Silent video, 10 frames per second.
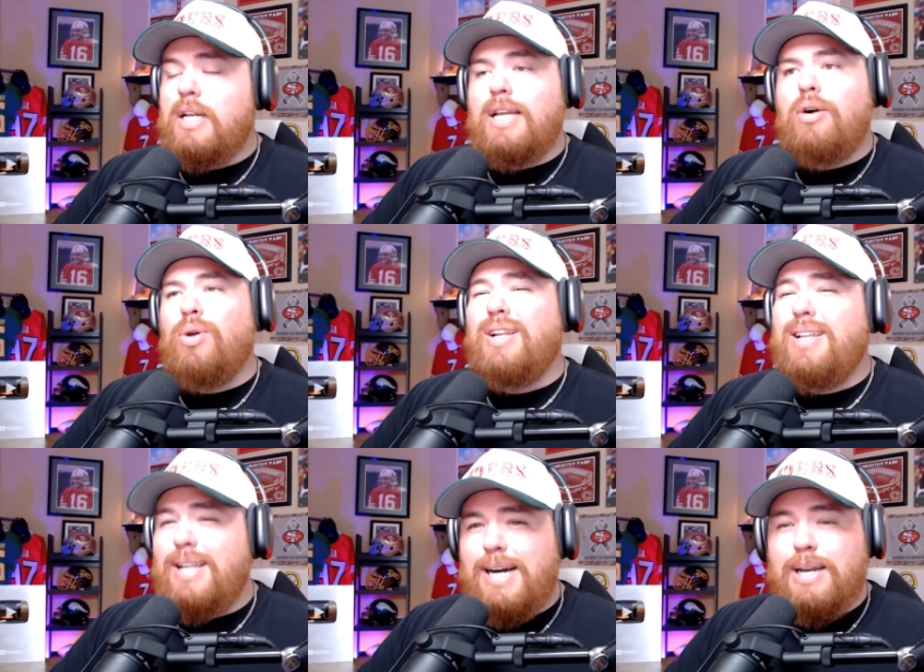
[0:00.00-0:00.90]
I know a
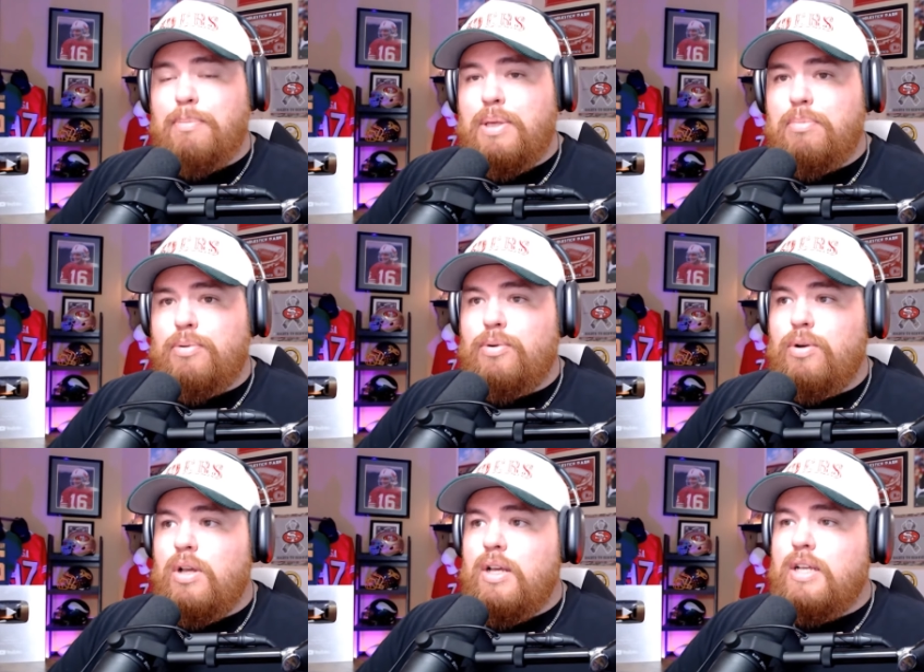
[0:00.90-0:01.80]
lot of people,
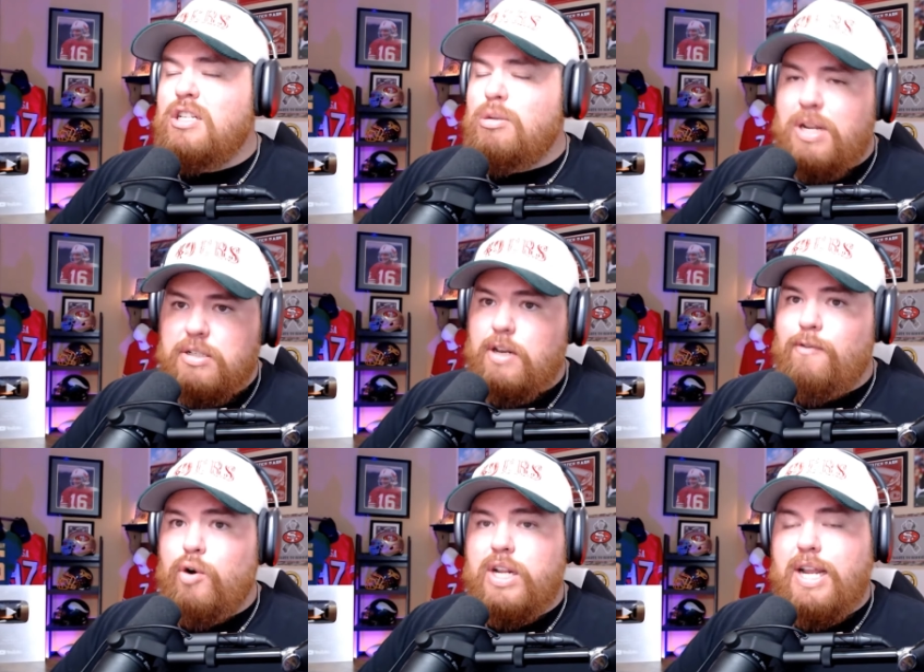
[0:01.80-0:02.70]
especially
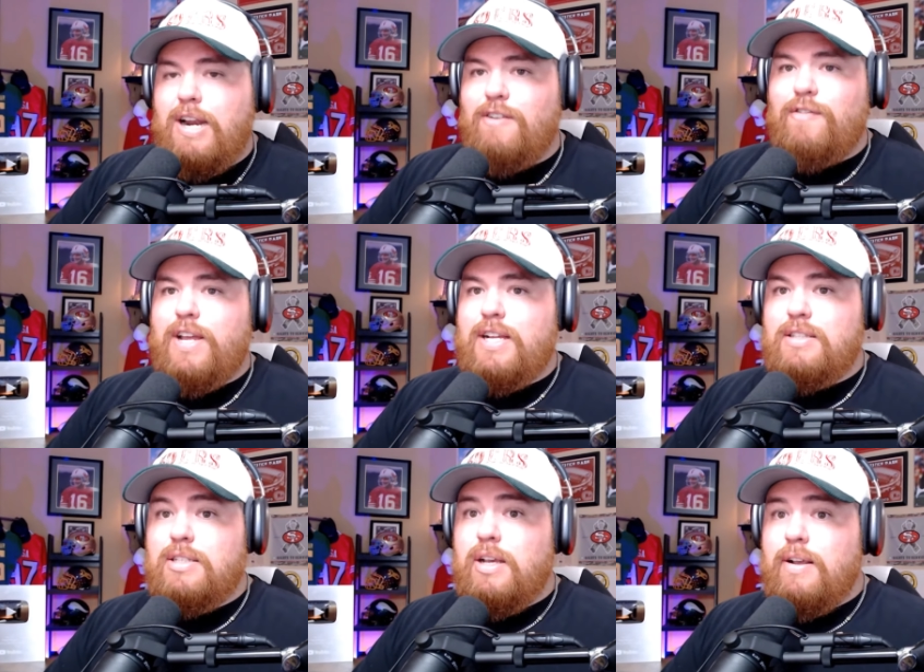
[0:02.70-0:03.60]
49er
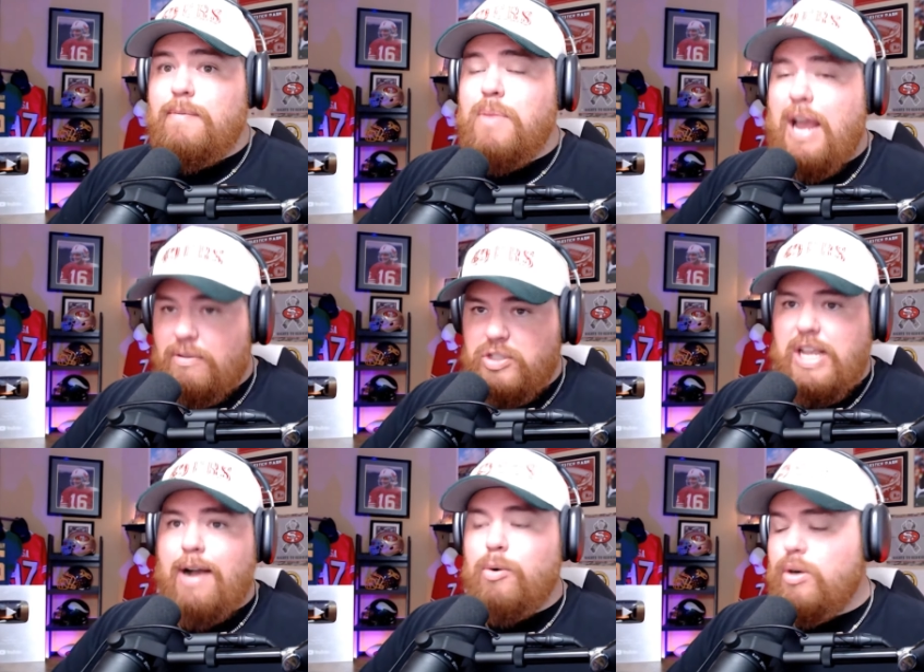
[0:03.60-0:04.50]
fans, have
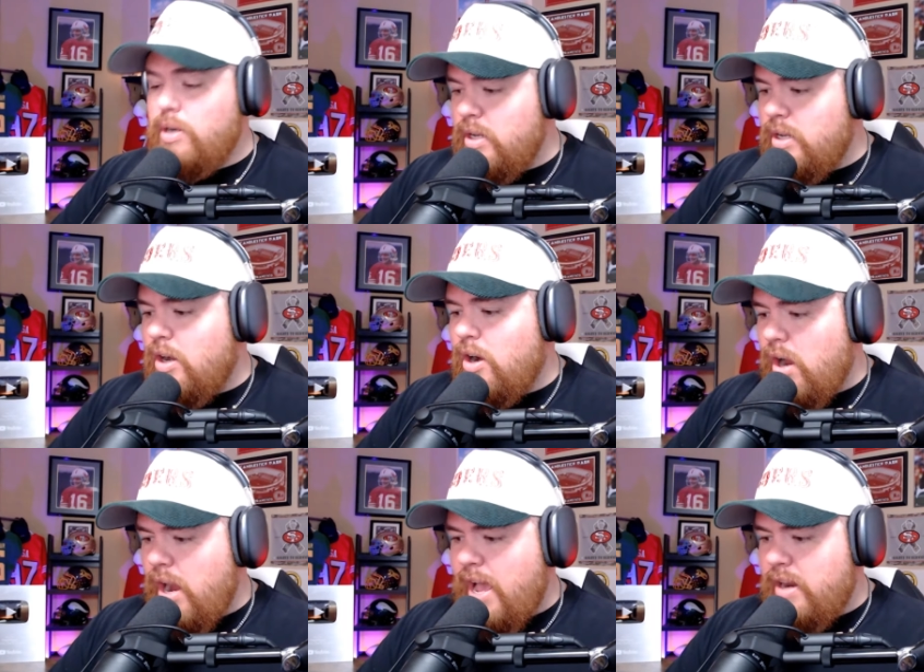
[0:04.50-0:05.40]
soured
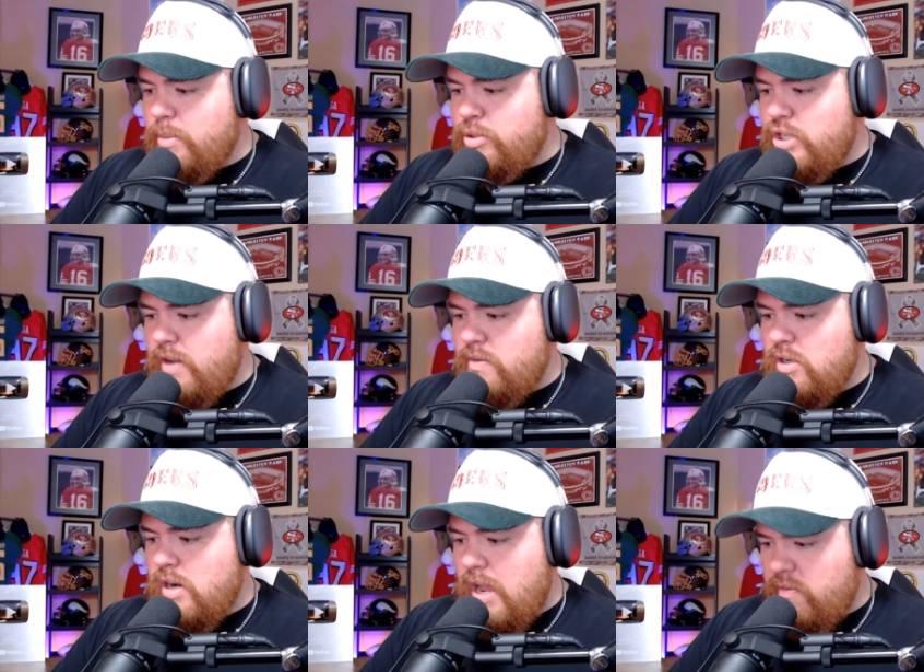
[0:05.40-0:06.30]
on Adam
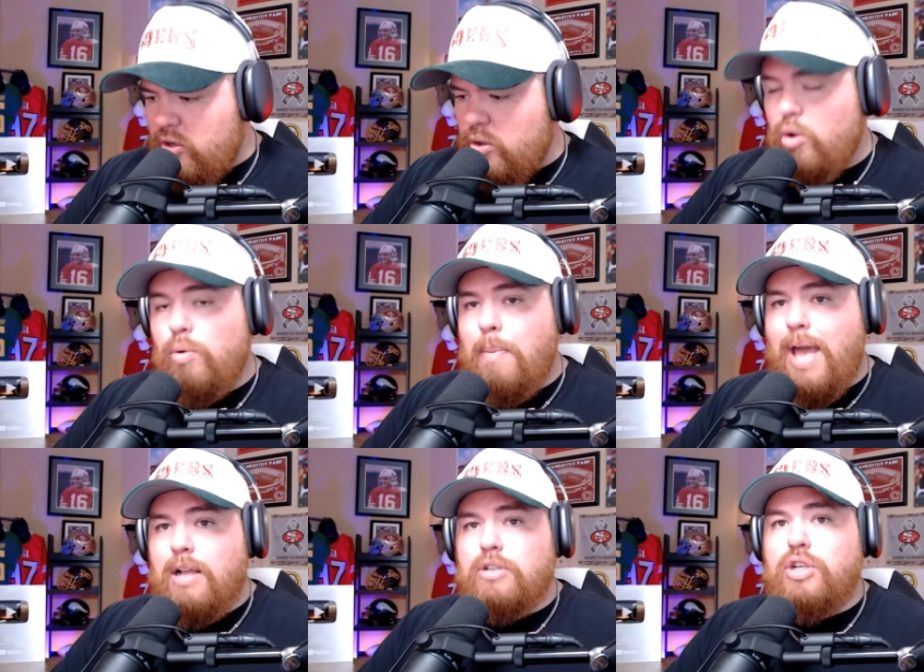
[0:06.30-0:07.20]
Schefter after the whole
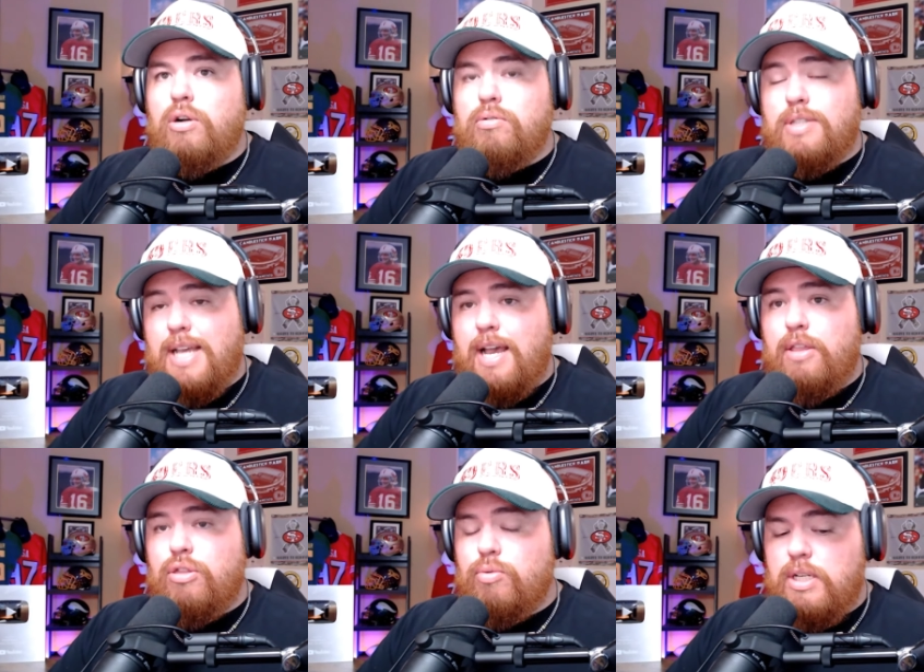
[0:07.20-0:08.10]
Mac Jones at
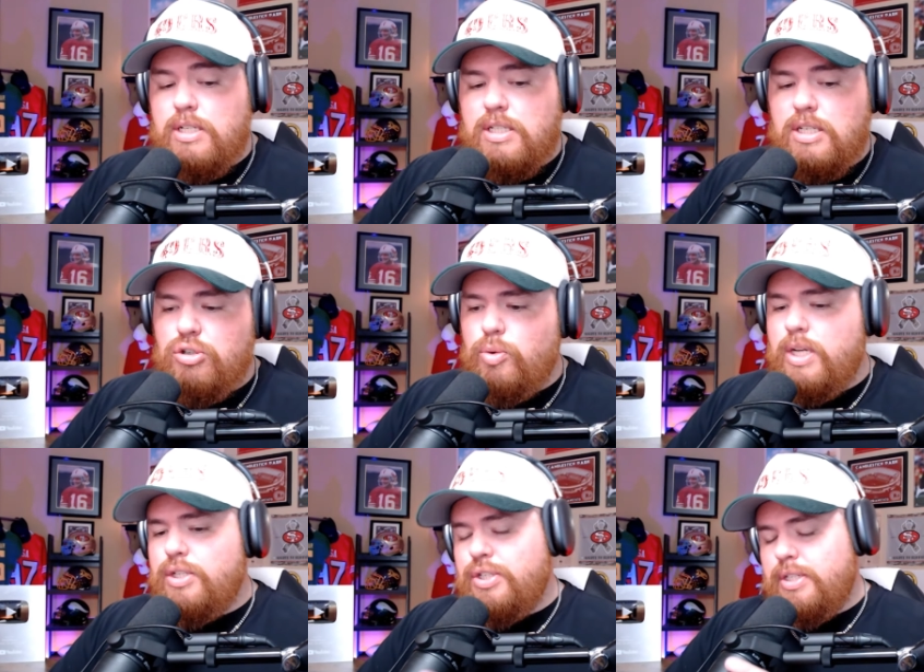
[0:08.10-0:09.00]
3
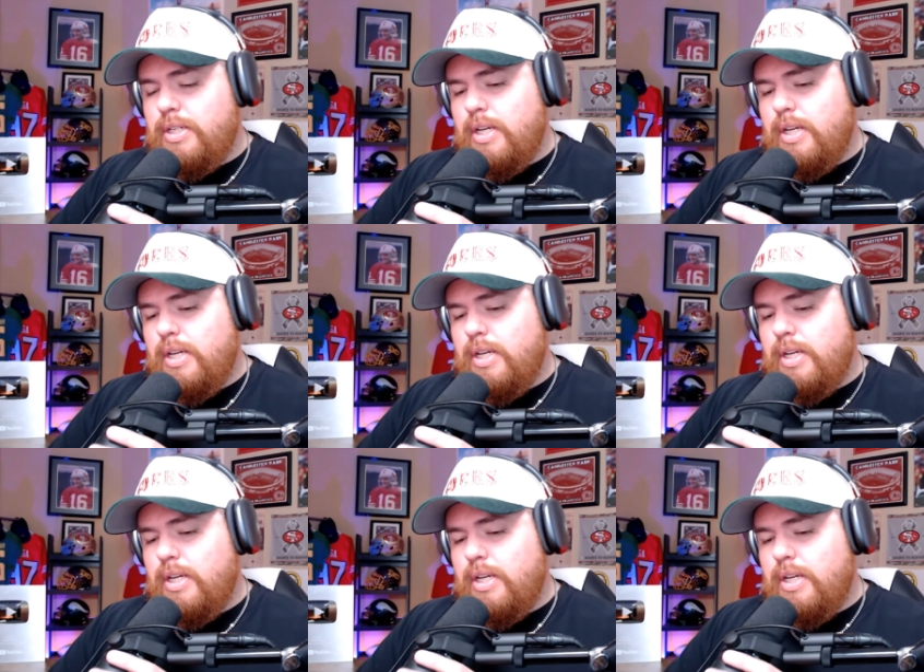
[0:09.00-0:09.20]
situation.